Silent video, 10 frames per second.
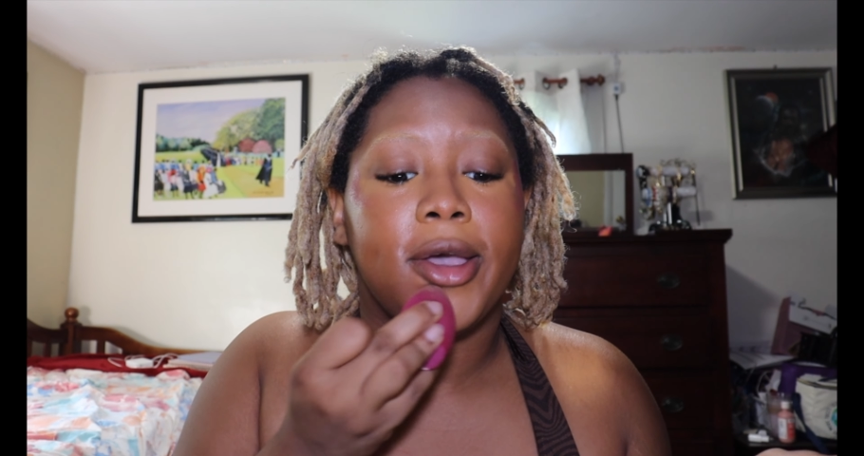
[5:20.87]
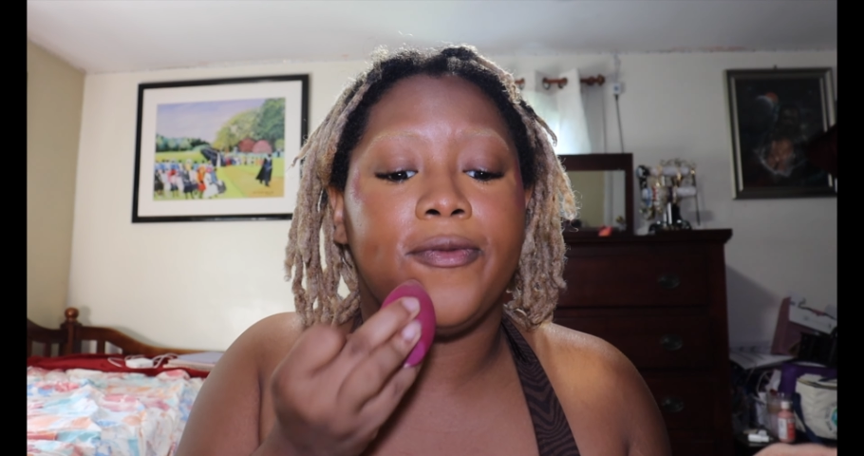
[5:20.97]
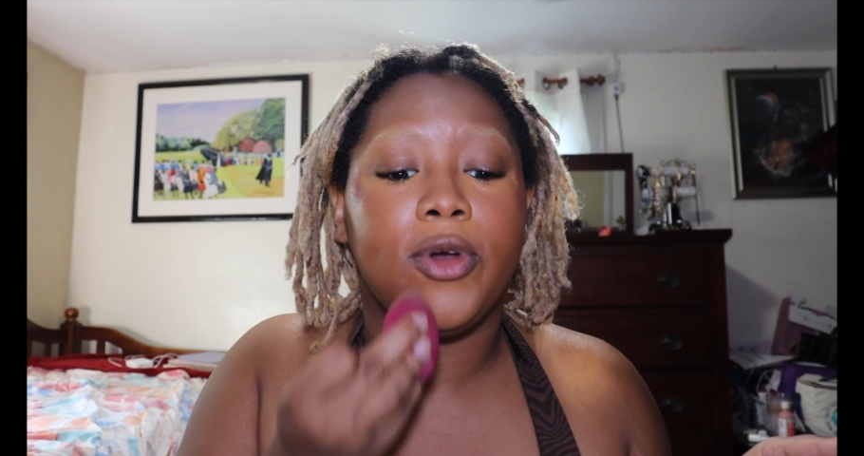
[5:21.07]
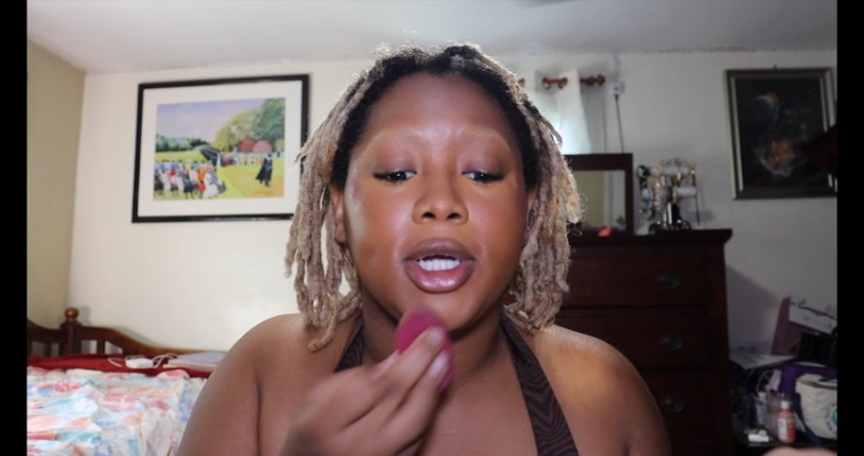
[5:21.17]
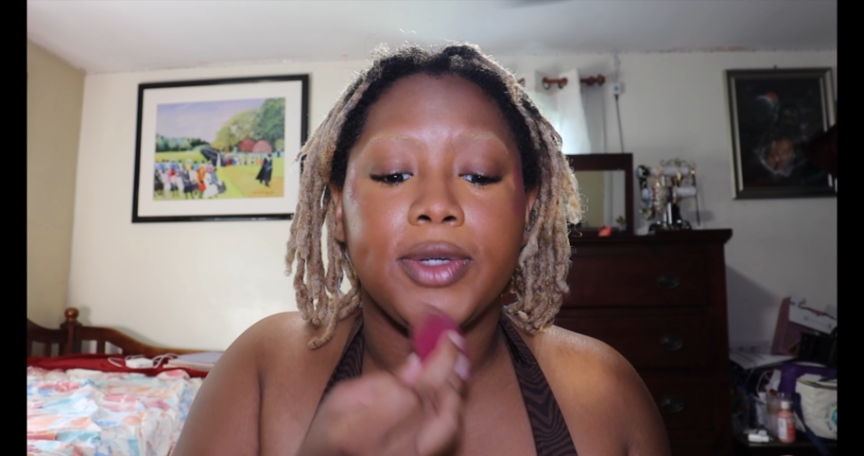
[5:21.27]

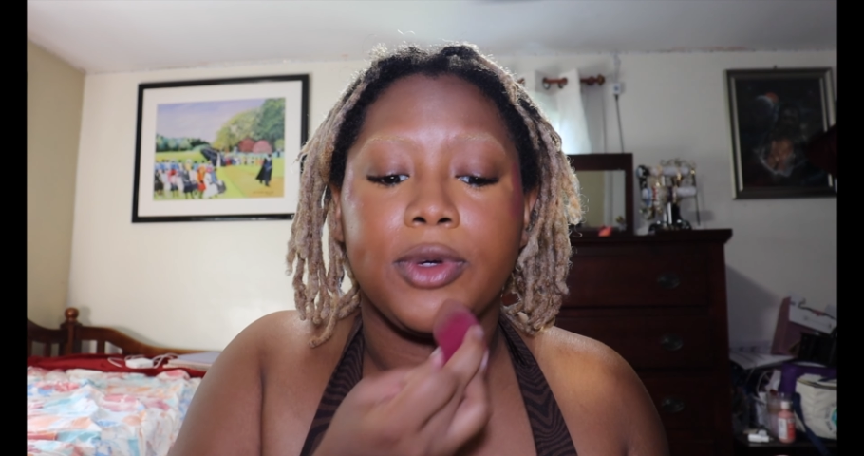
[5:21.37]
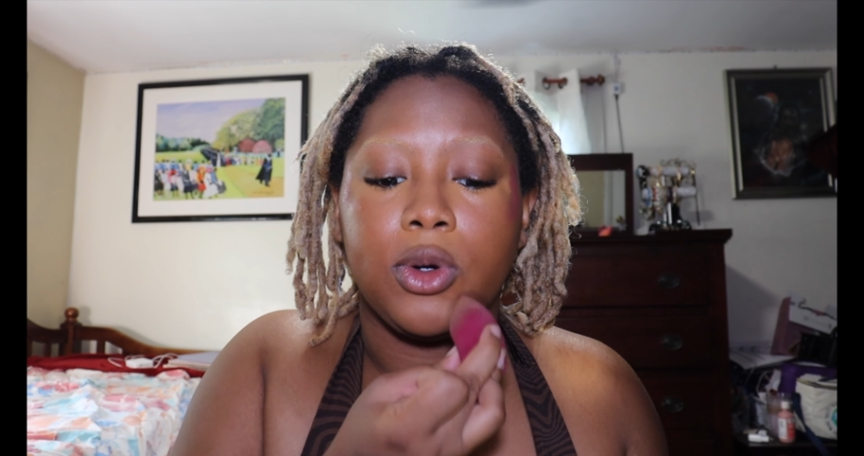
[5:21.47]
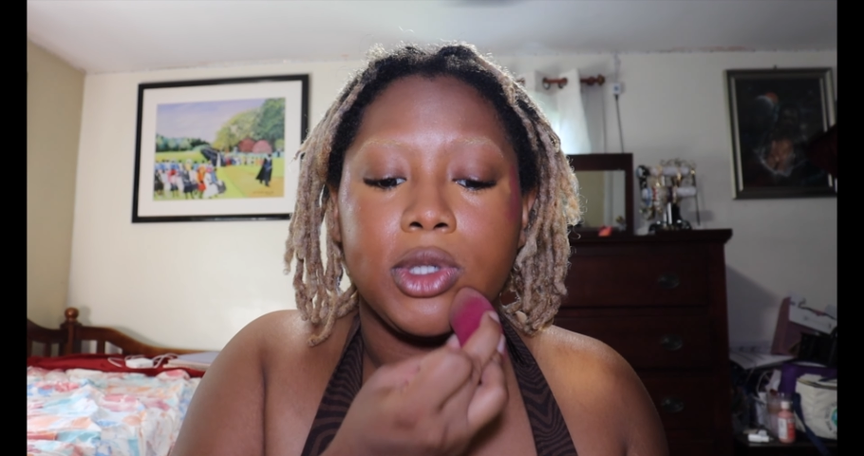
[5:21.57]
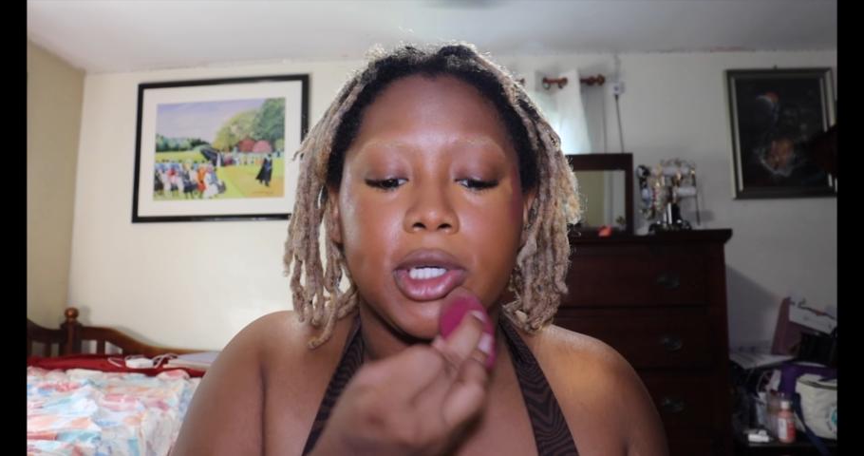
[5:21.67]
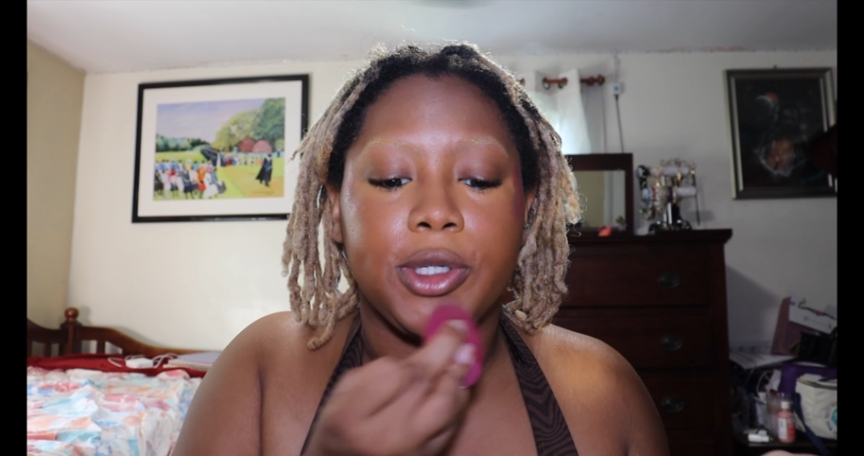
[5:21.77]
If you guys ever
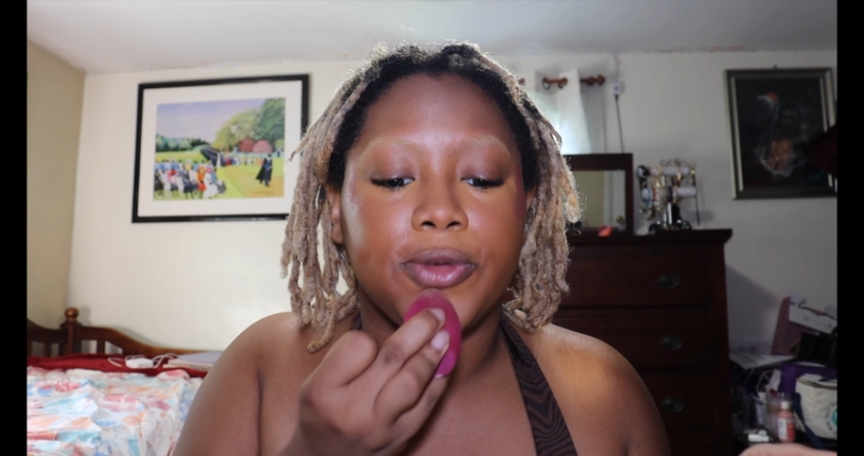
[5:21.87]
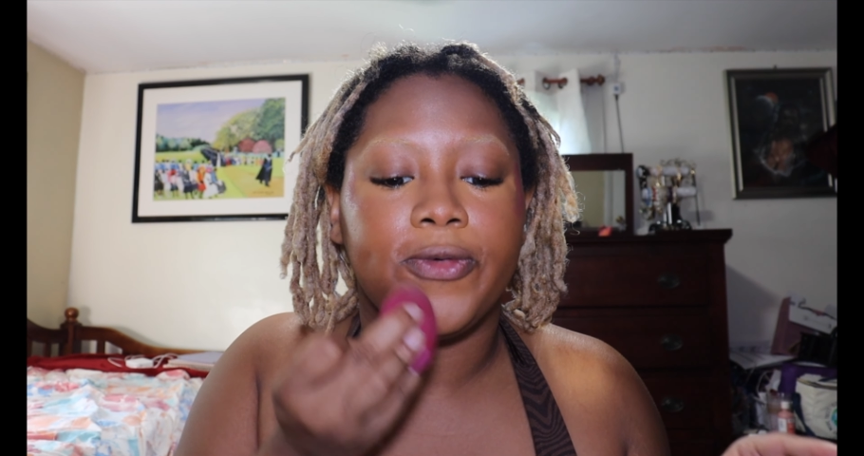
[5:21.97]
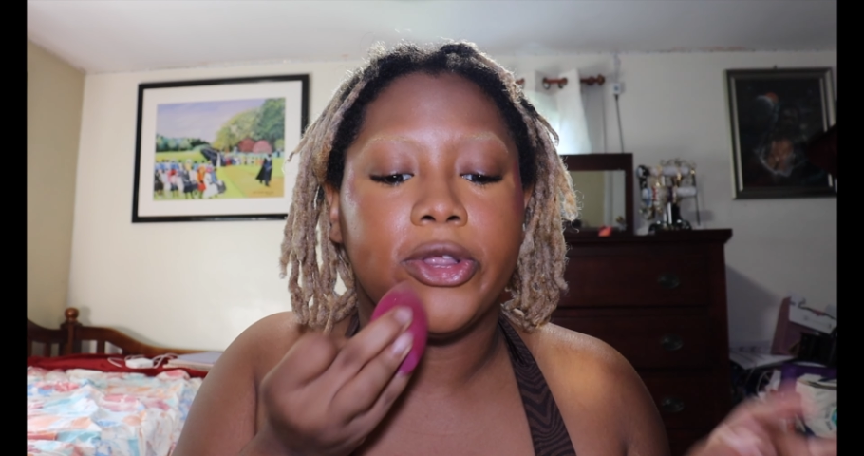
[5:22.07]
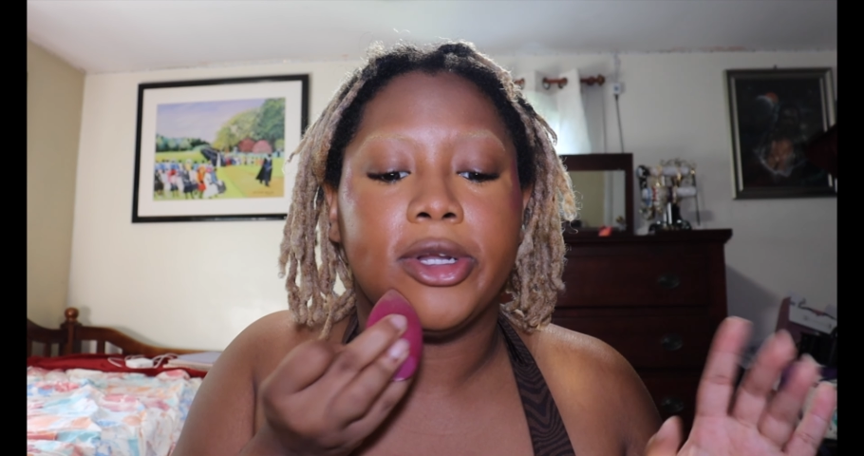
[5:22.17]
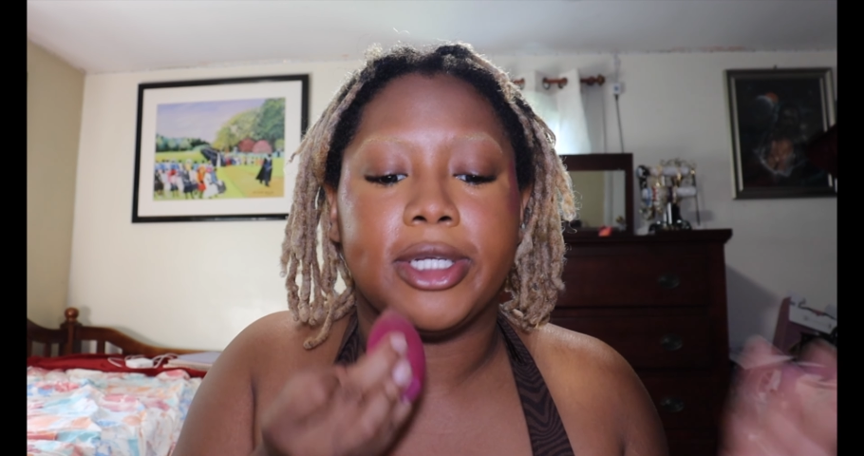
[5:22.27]
notice like you're
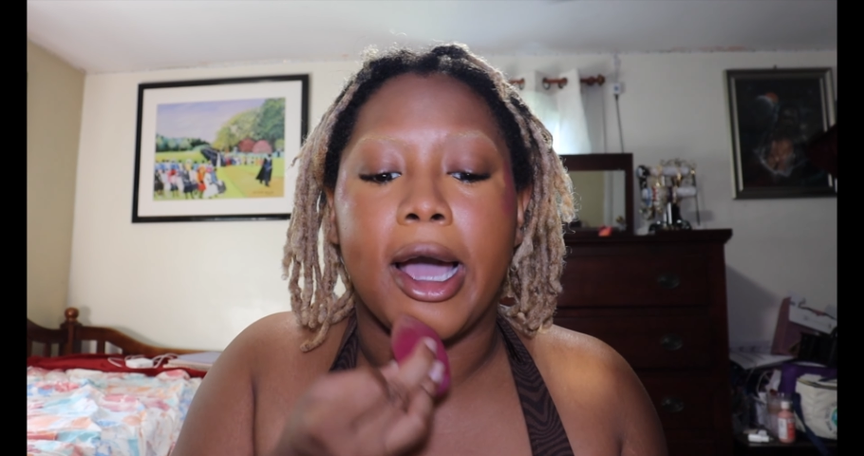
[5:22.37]
feeling